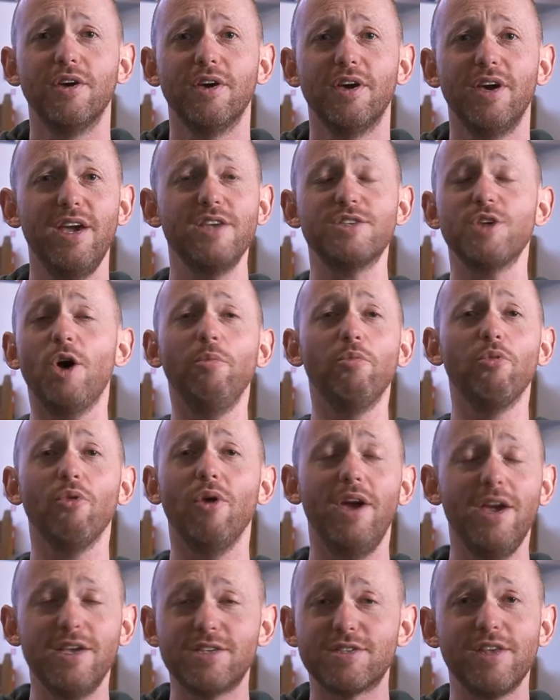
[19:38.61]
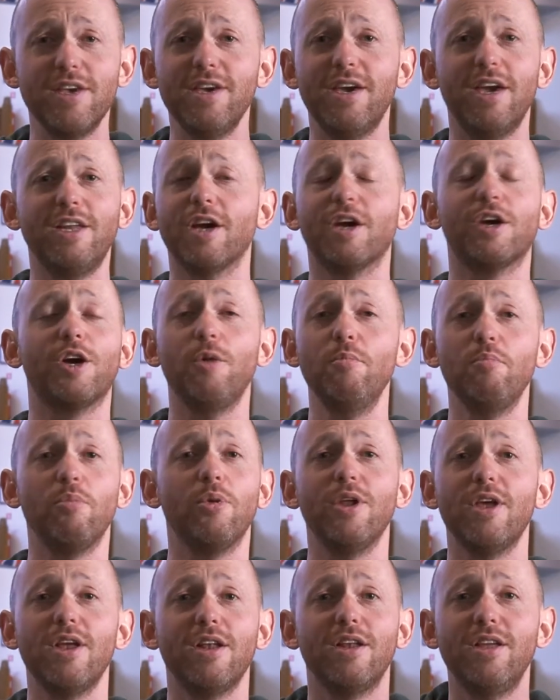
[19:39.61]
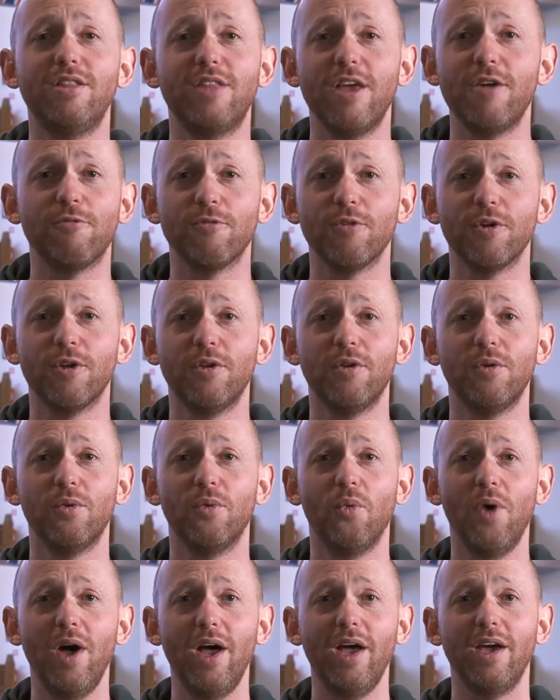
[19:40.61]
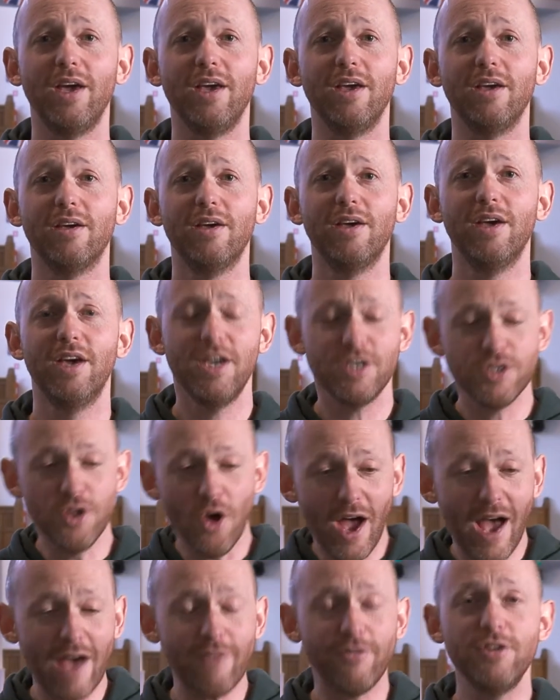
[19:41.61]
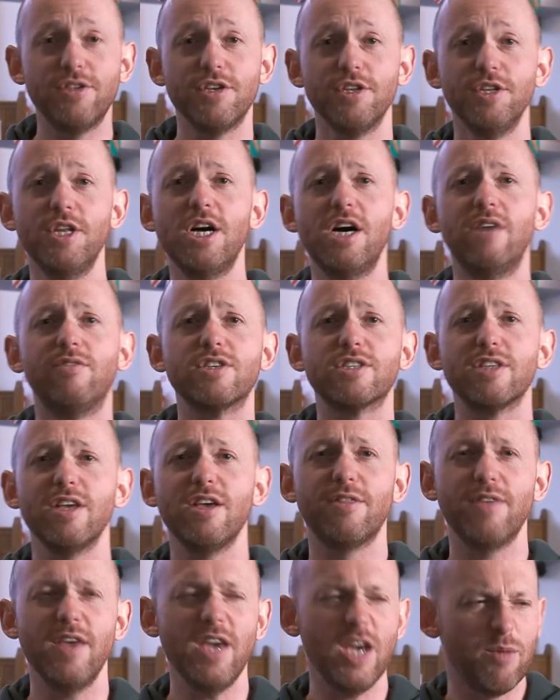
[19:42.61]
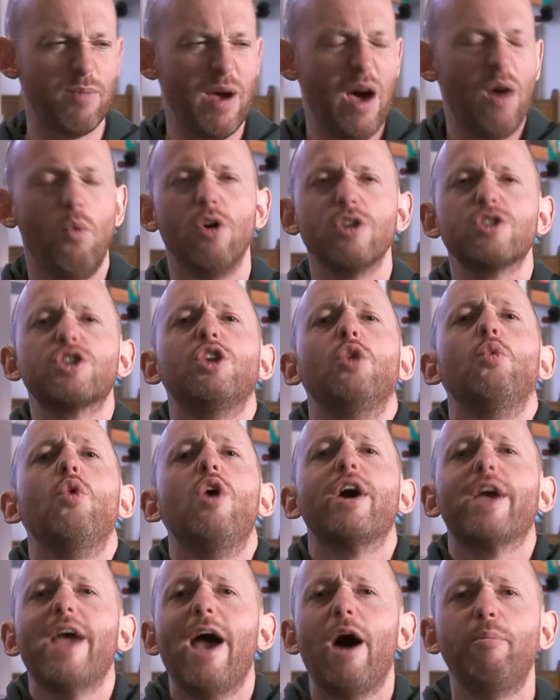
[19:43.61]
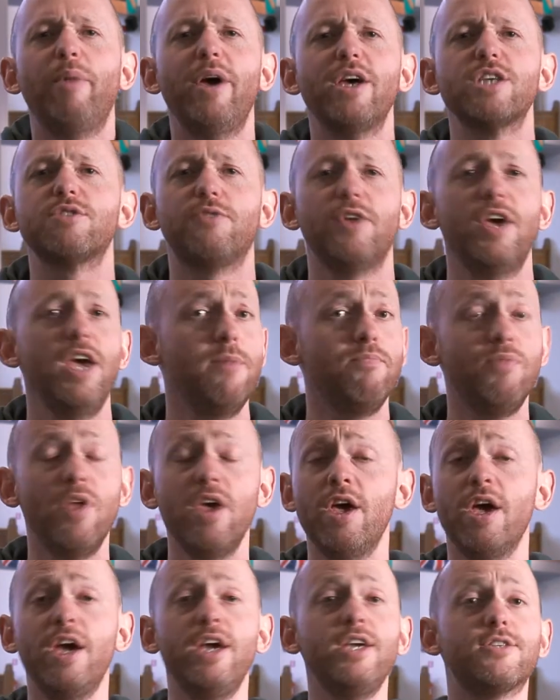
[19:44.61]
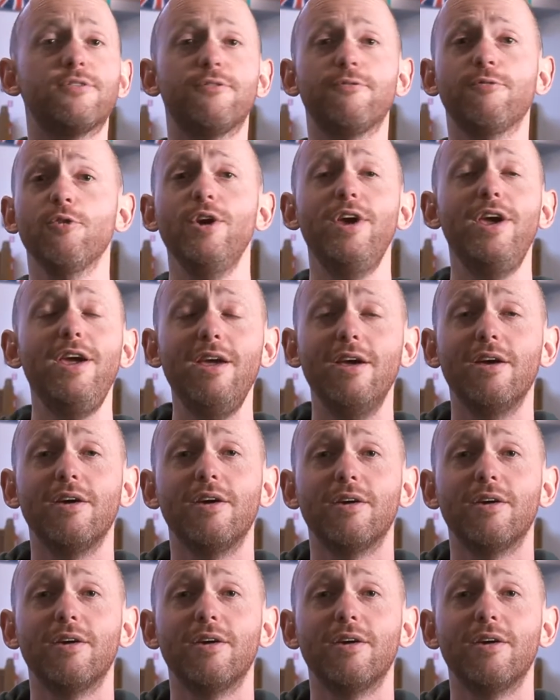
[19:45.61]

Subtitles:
He's thinking a completely different way. He's not having to nervously think about what's going to work out best for him. He's free